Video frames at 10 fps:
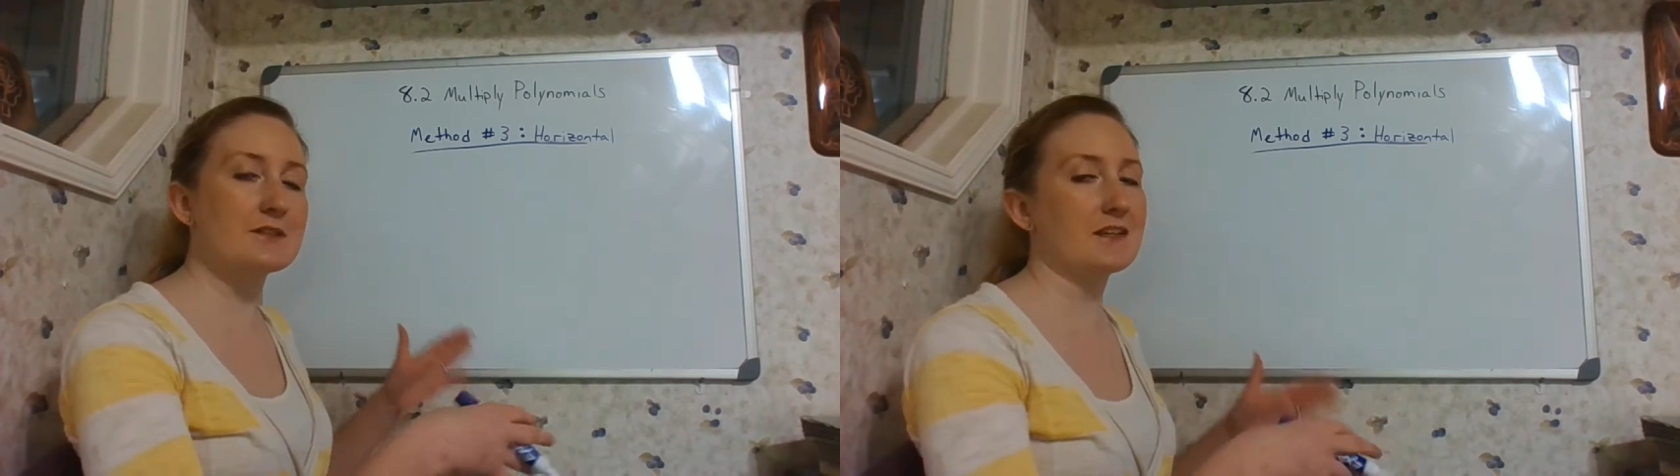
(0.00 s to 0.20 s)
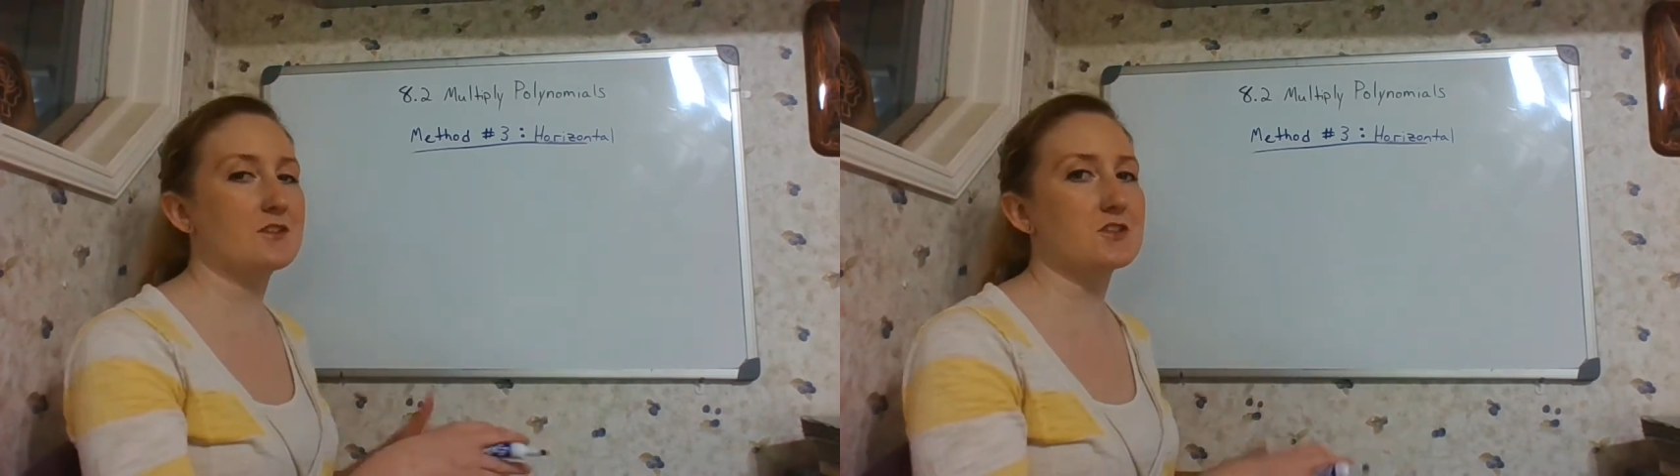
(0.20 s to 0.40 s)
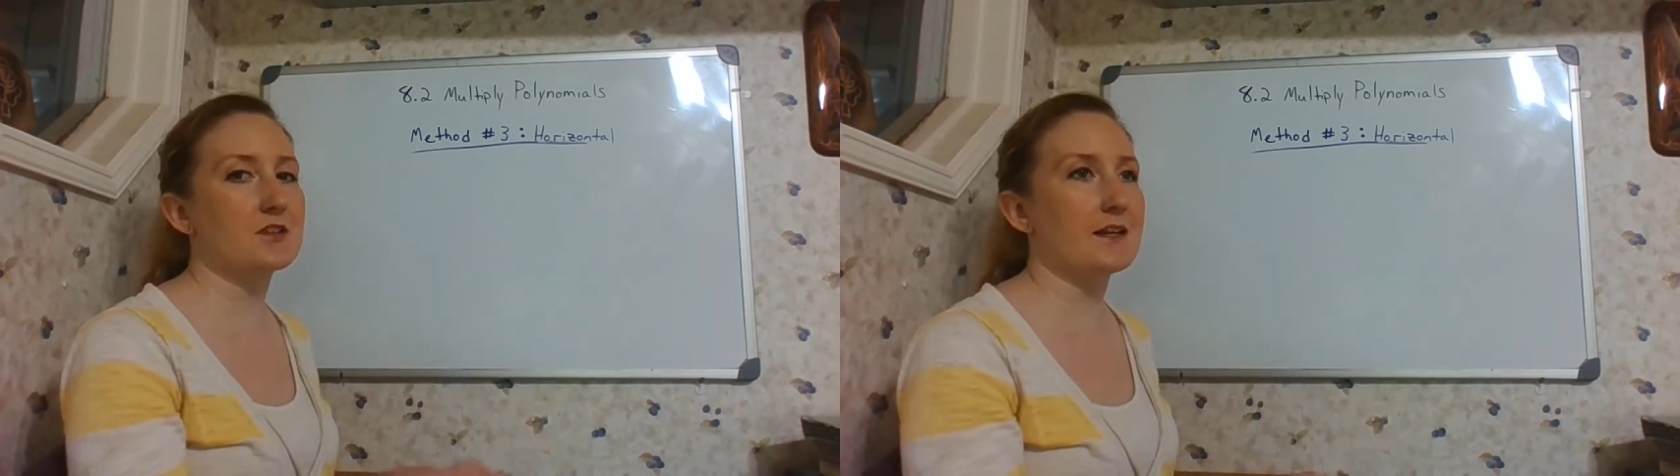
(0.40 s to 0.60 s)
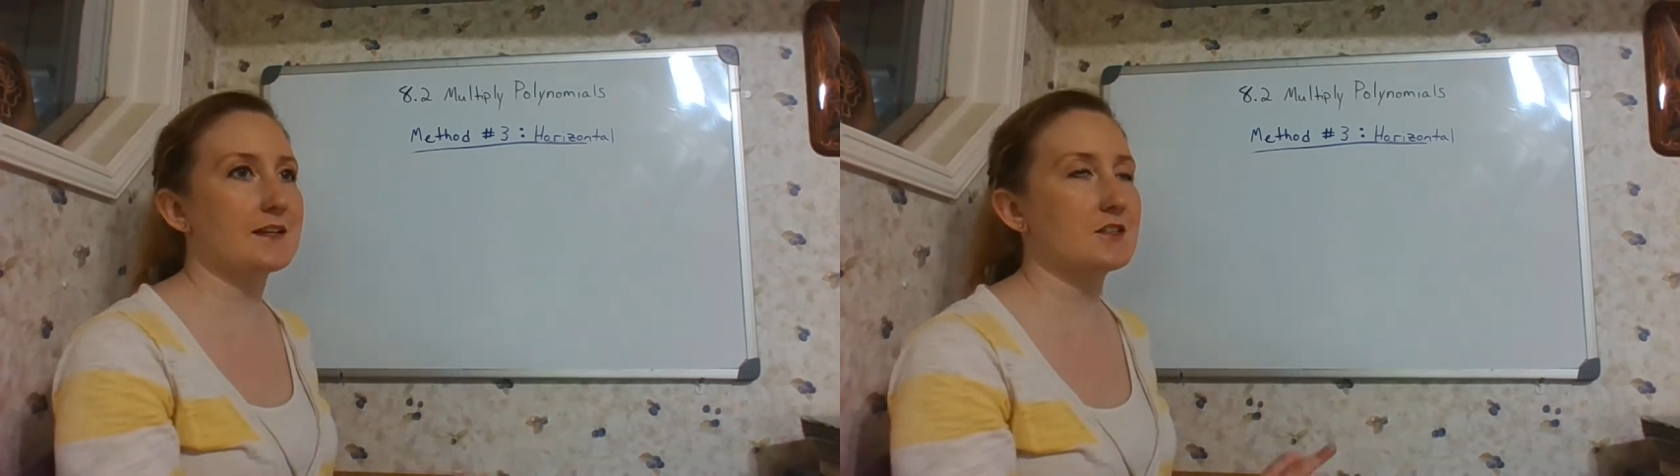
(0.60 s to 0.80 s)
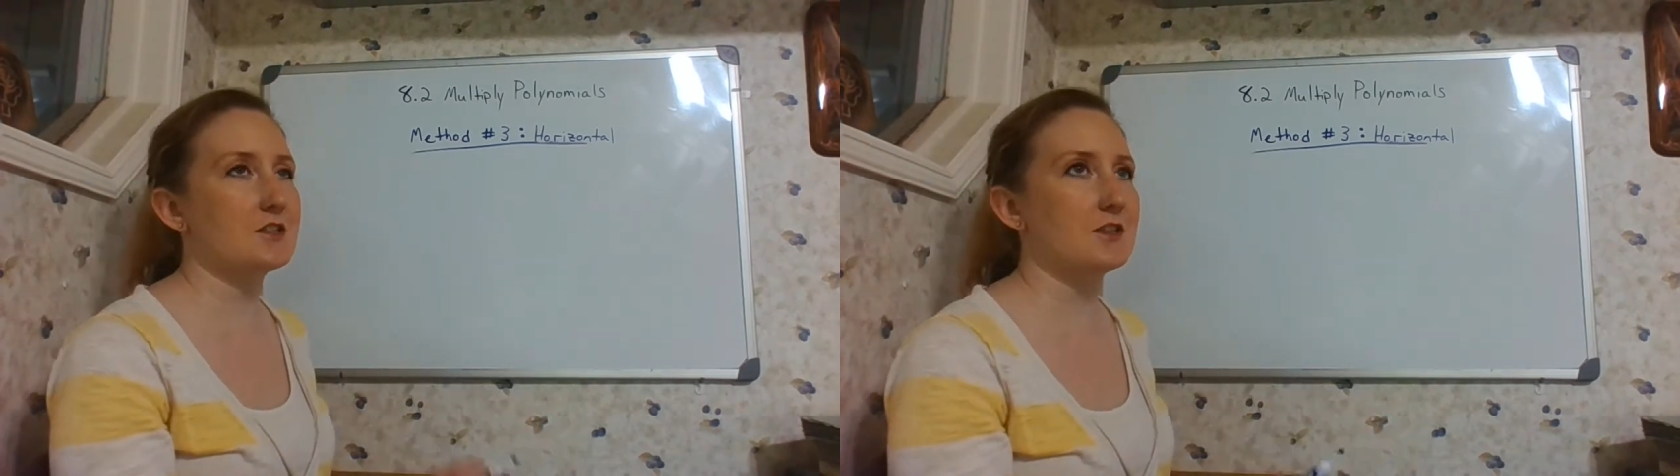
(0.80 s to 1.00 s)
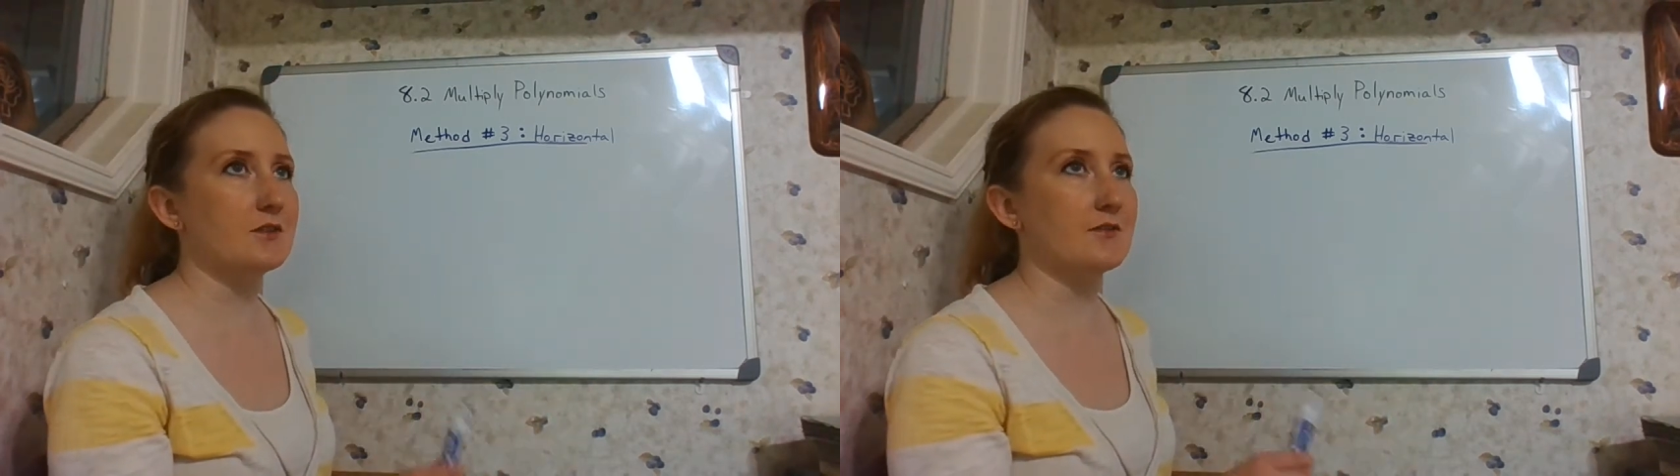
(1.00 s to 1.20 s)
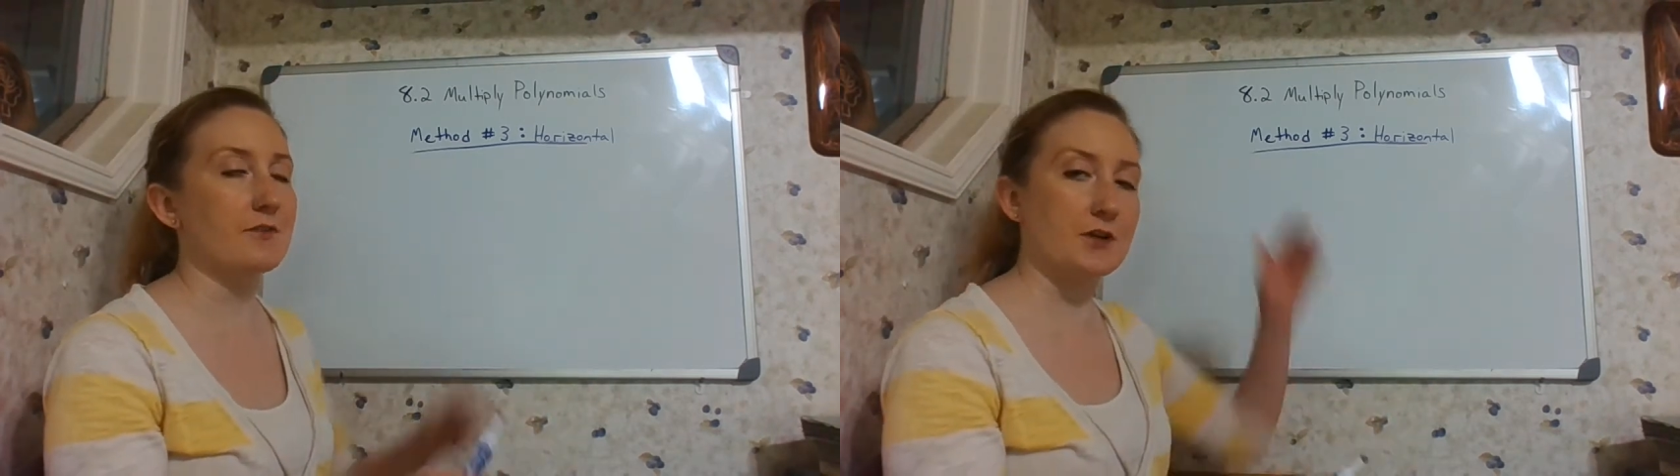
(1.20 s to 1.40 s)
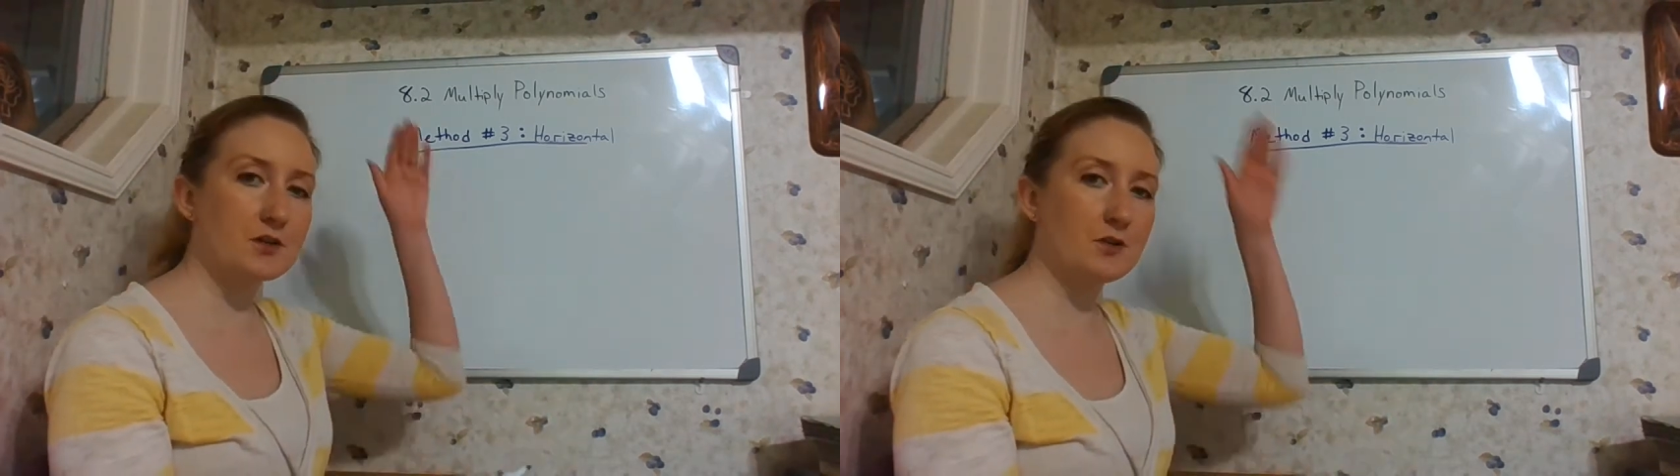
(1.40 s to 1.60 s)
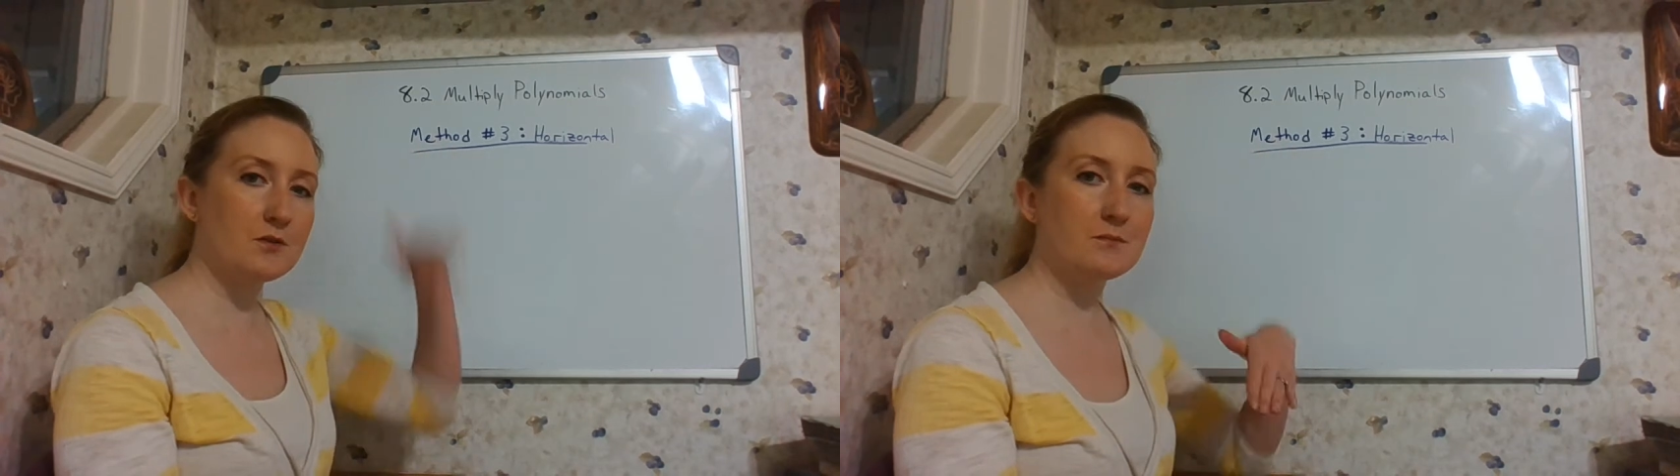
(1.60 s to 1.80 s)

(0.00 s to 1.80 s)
I usually like to do the vertical